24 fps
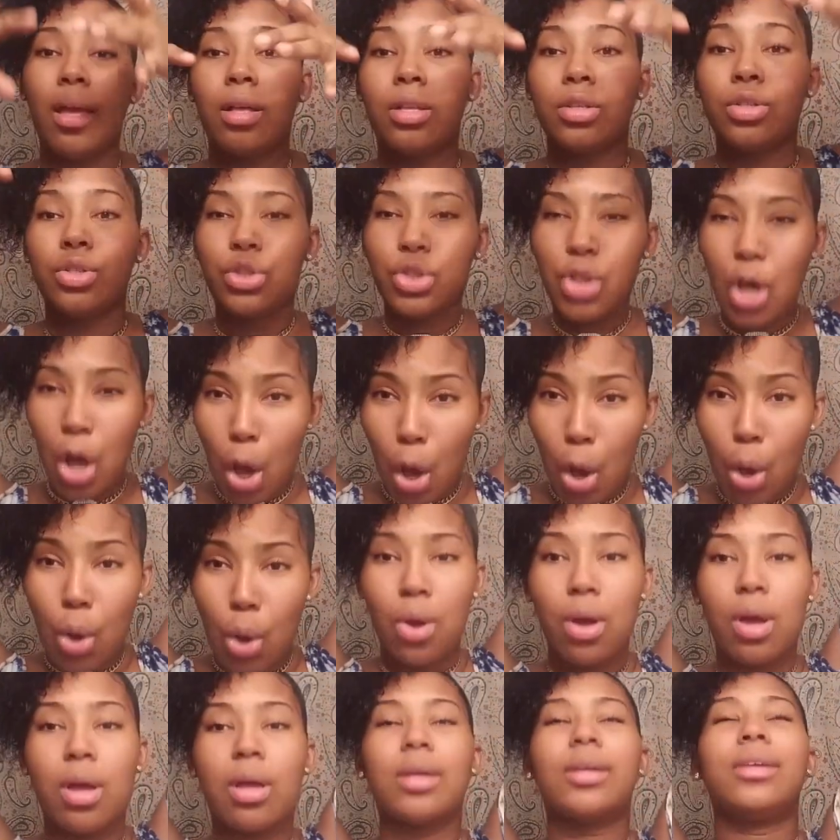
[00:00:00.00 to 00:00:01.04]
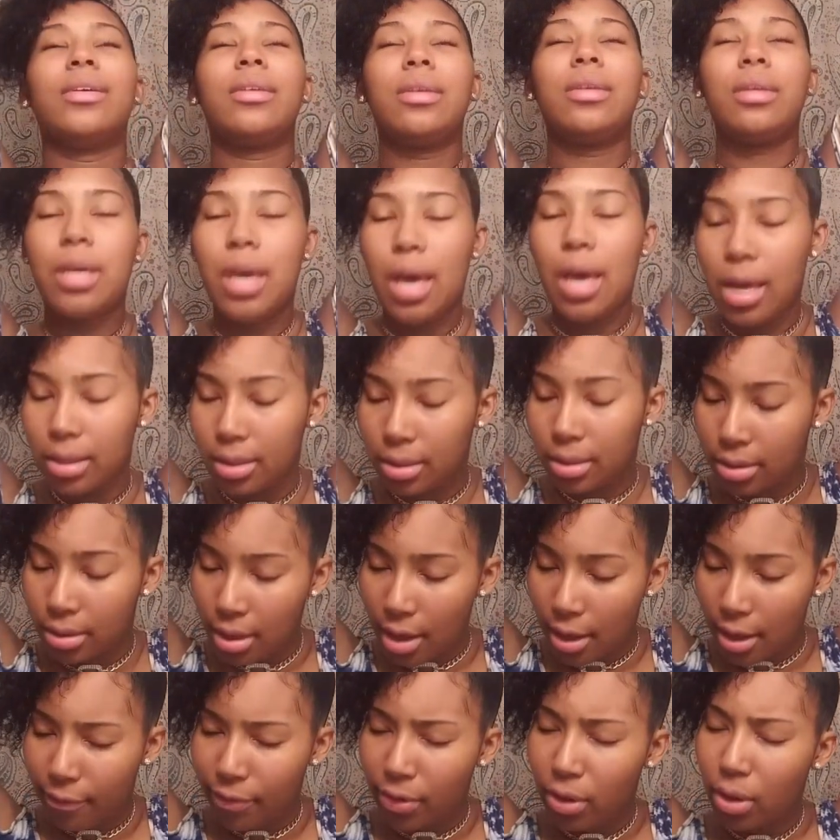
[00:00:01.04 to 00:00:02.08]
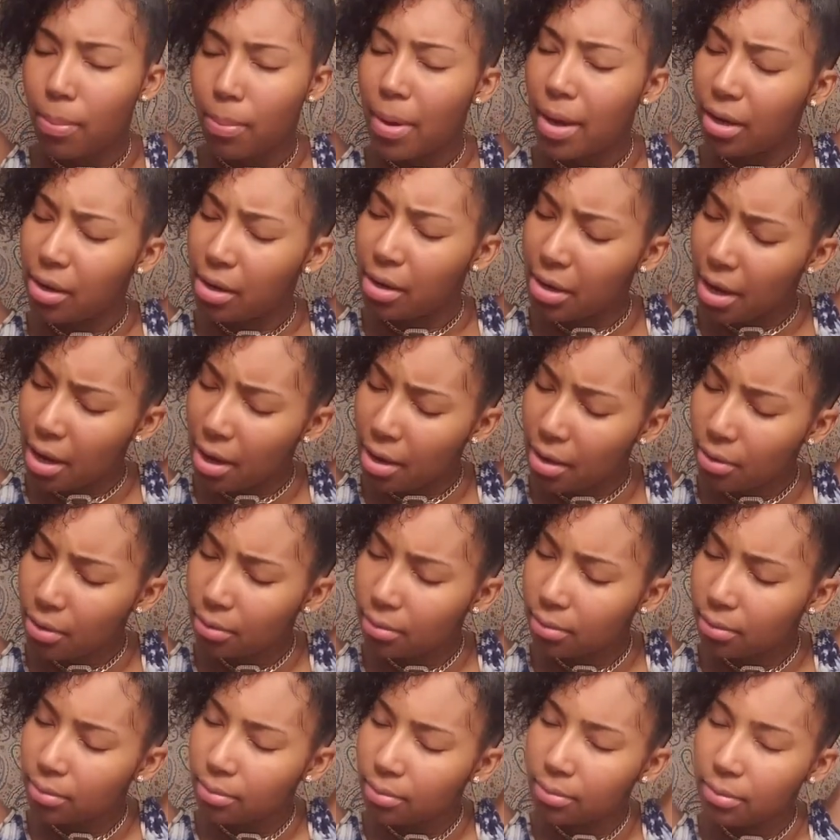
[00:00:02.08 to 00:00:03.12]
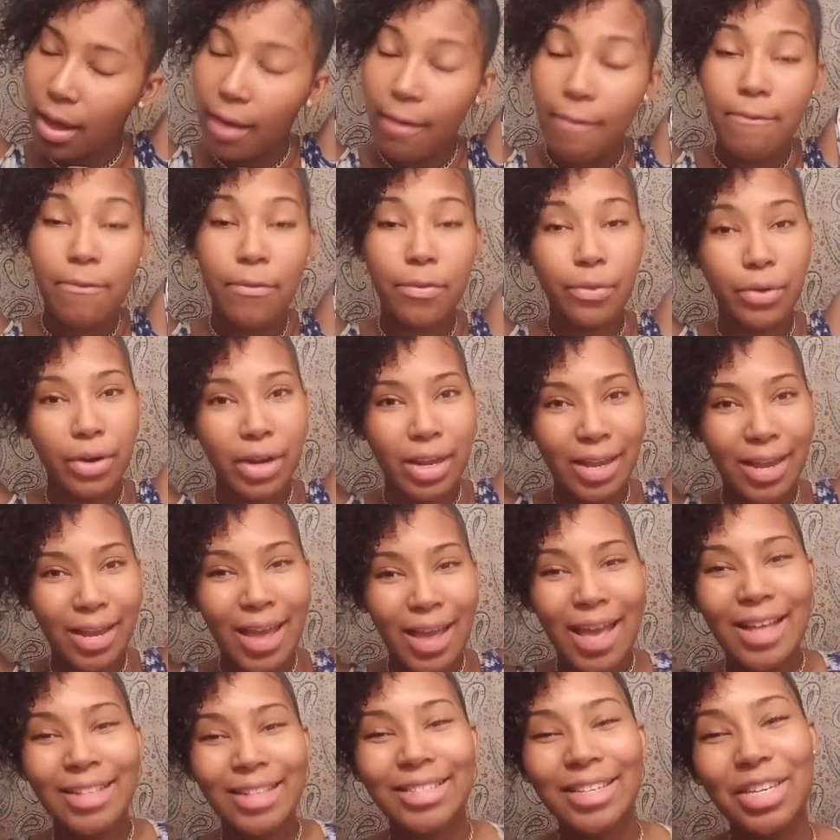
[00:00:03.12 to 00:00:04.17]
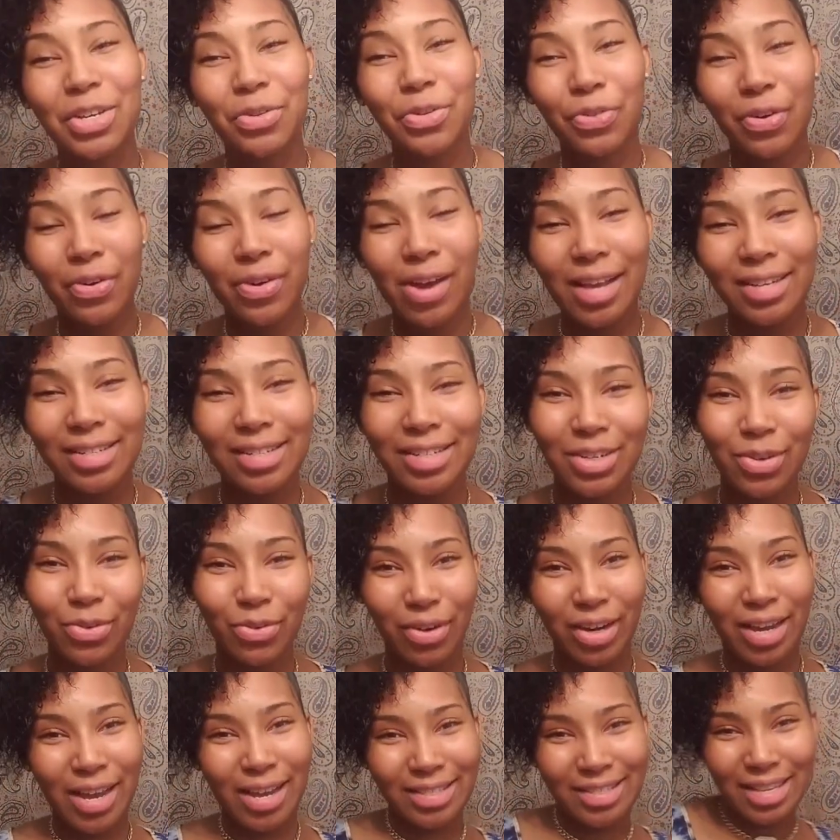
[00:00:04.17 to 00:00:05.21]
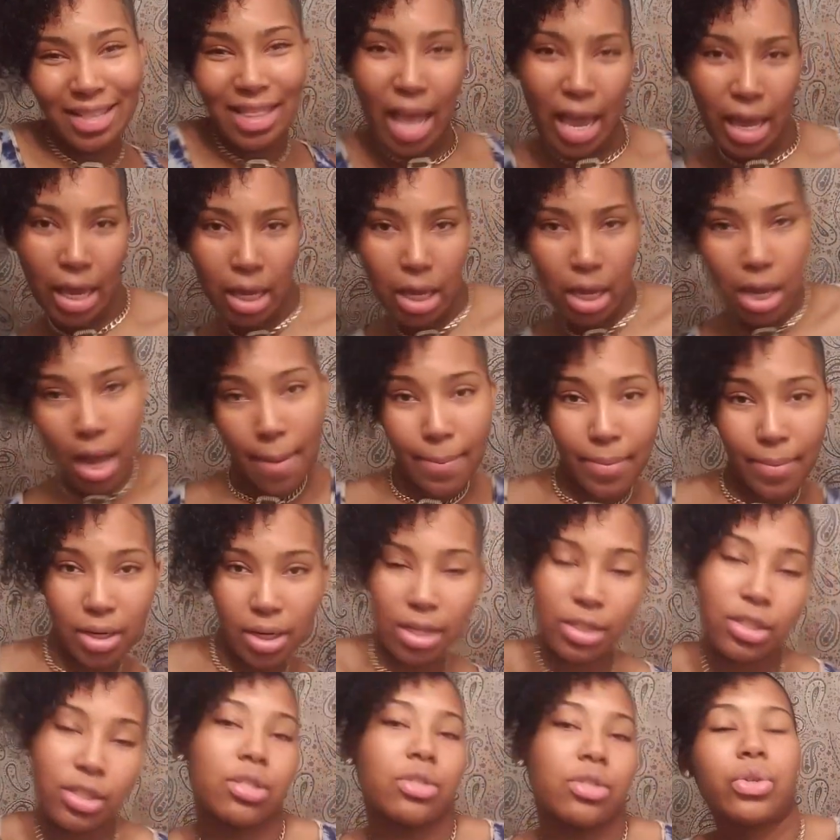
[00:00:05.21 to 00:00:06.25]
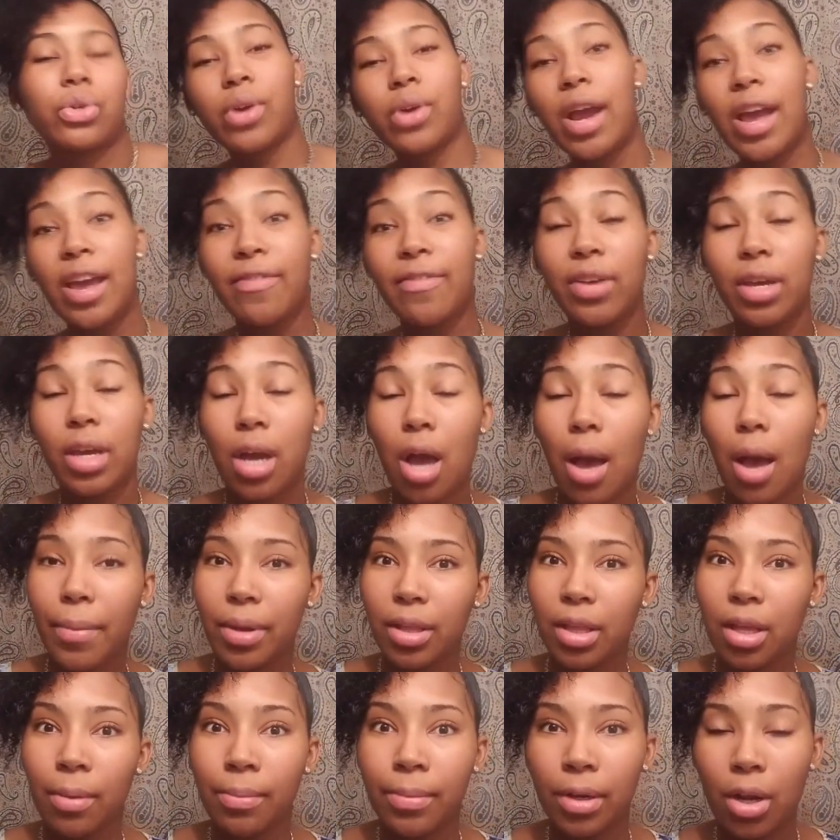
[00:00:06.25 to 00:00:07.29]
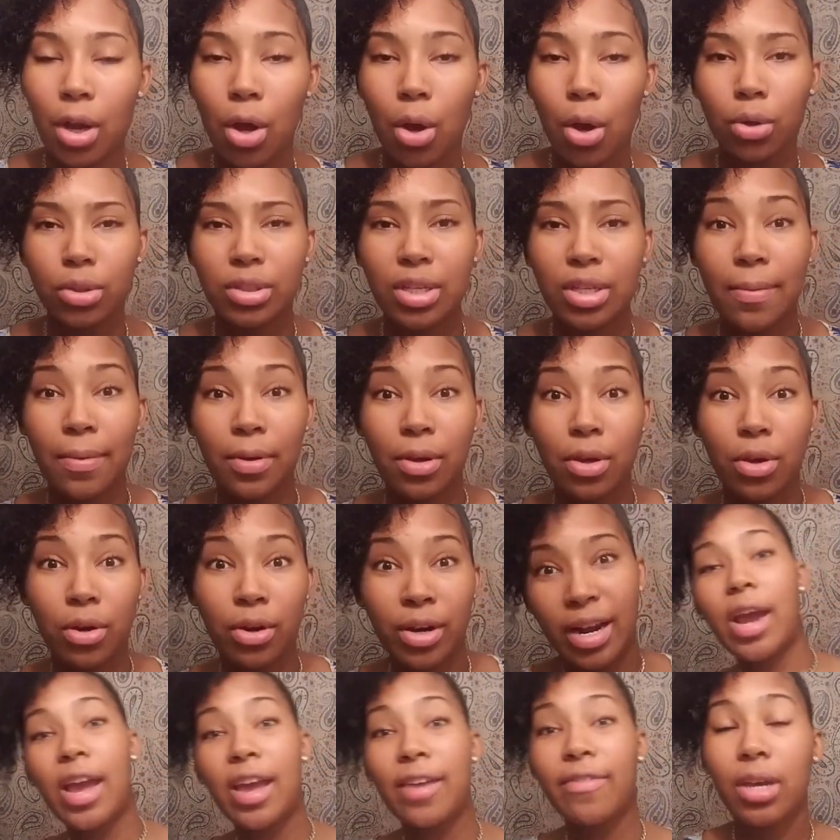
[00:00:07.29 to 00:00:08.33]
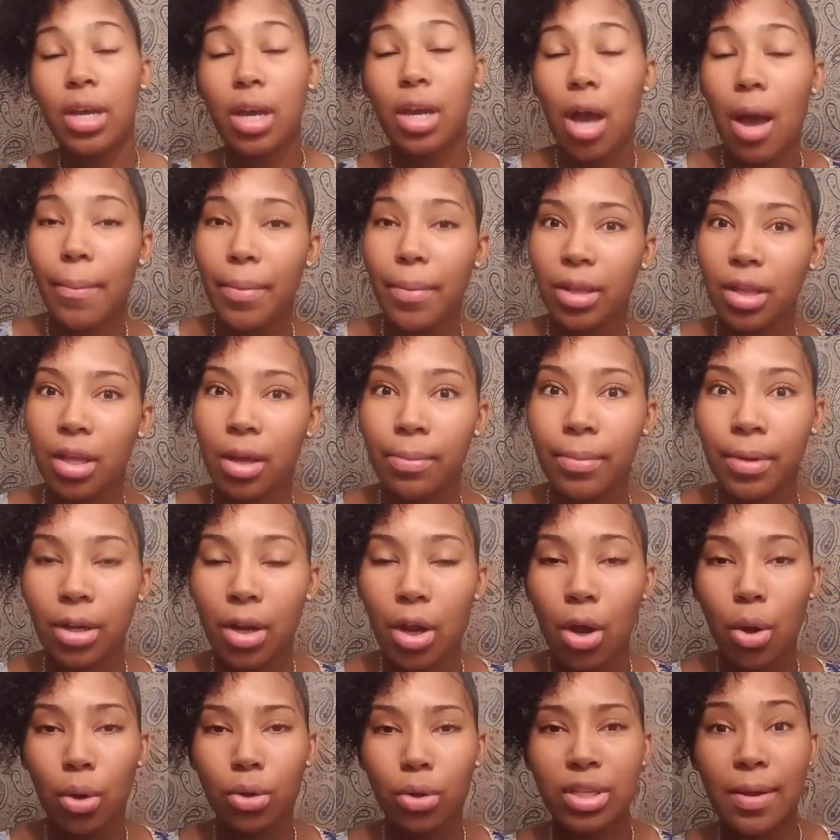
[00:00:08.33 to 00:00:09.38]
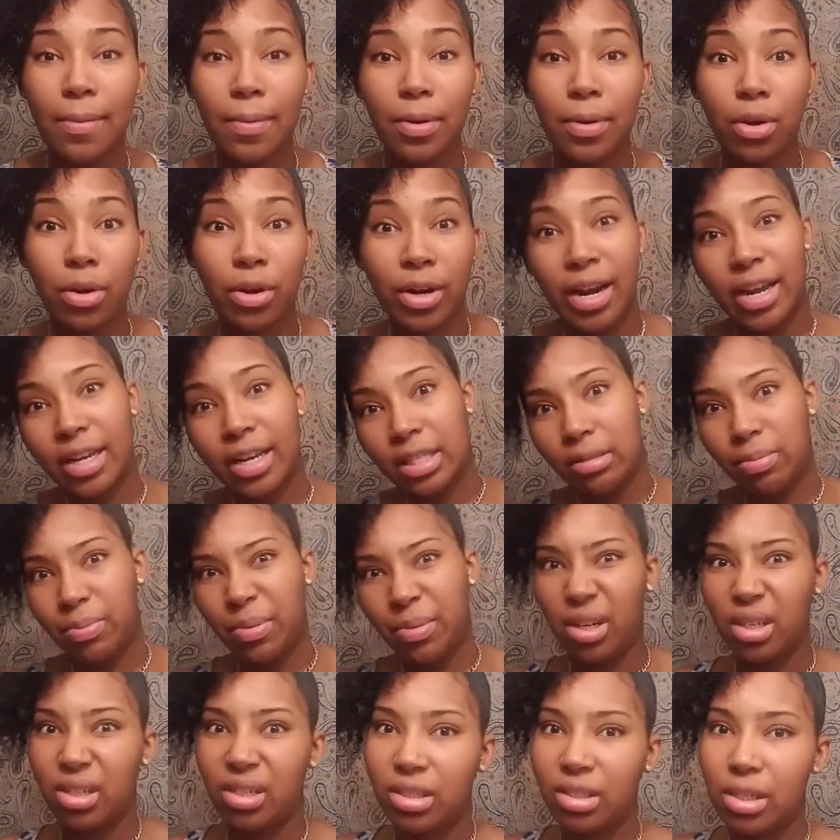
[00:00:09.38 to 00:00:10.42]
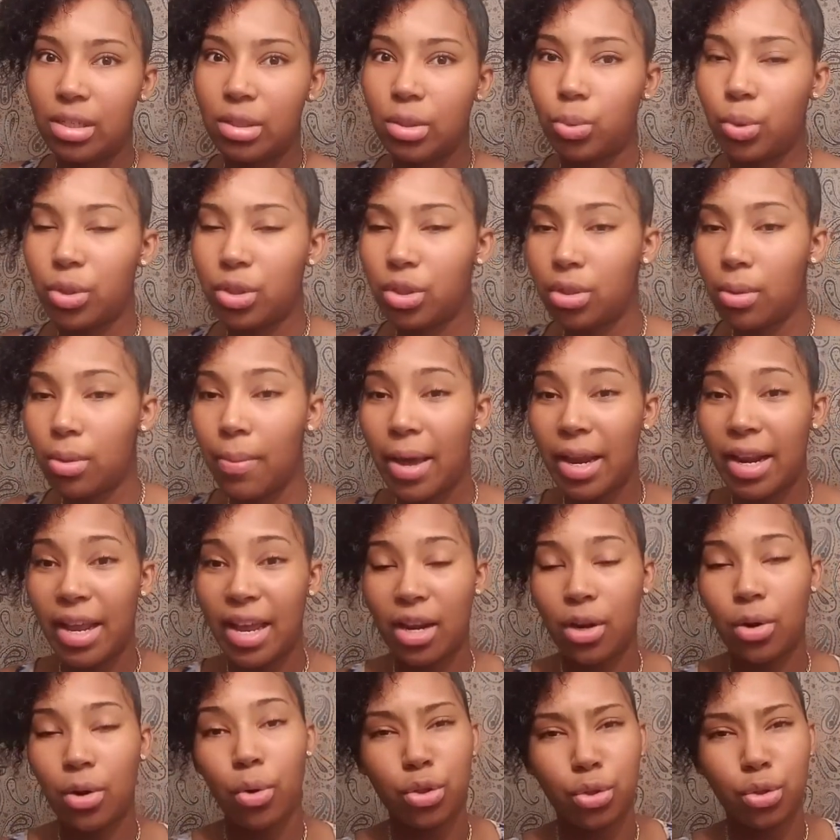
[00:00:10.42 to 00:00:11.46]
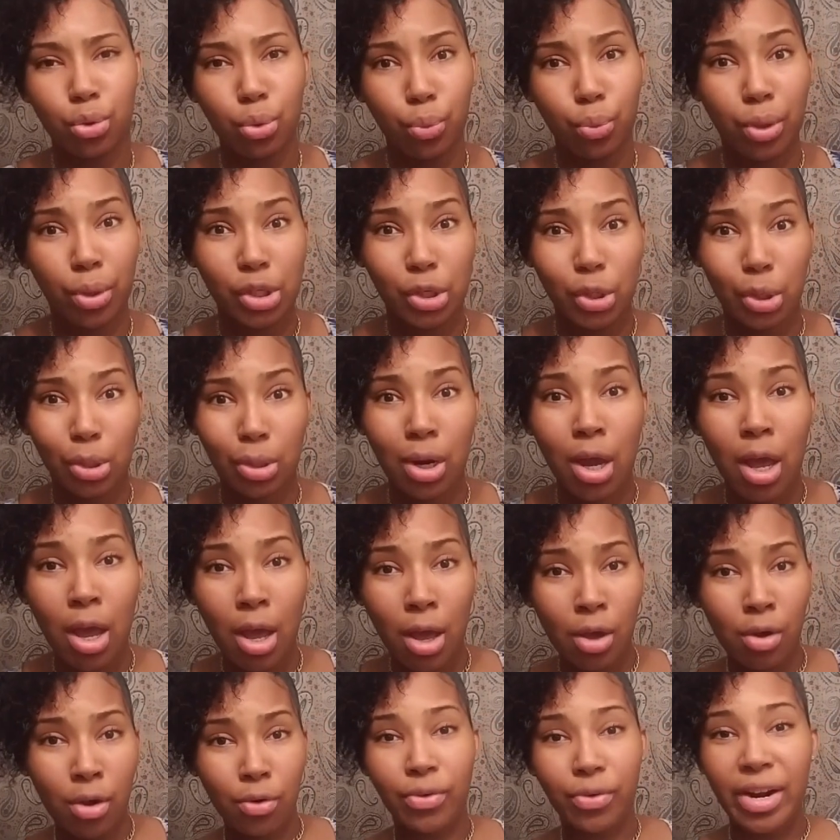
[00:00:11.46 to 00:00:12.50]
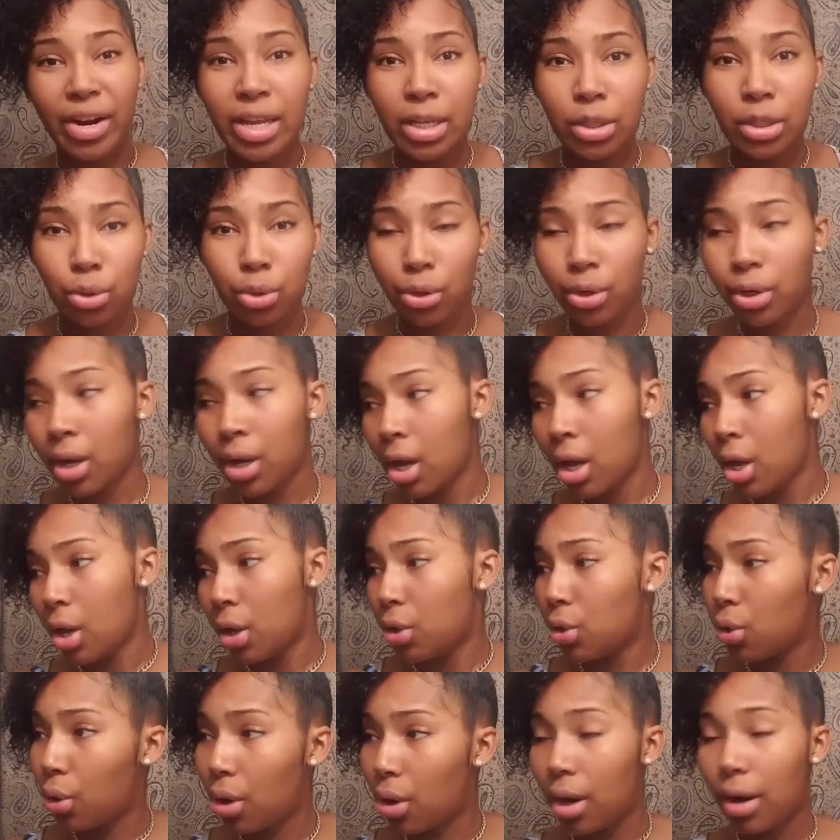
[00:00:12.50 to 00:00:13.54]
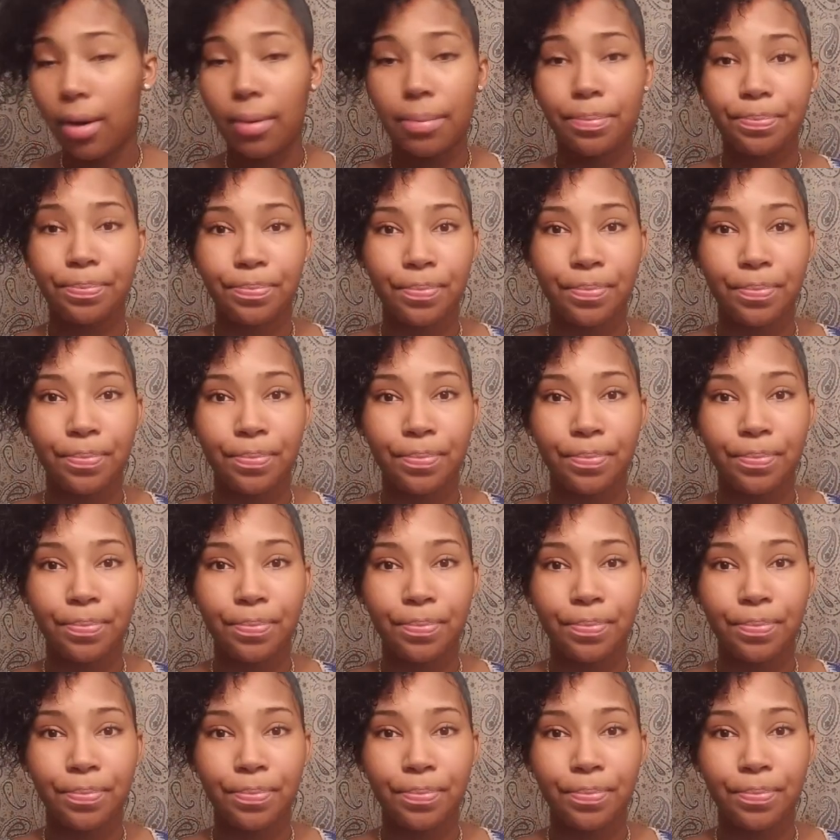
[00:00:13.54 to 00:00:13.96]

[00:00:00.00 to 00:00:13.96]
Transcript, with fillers: So, yes, I feel better now. I'm free. Thank you for watching. Don't forget to like, comment, and subscribe. And comment down below. Tell me your life and comment down below. Tell me your experiences when somebody annoys you with your race or your um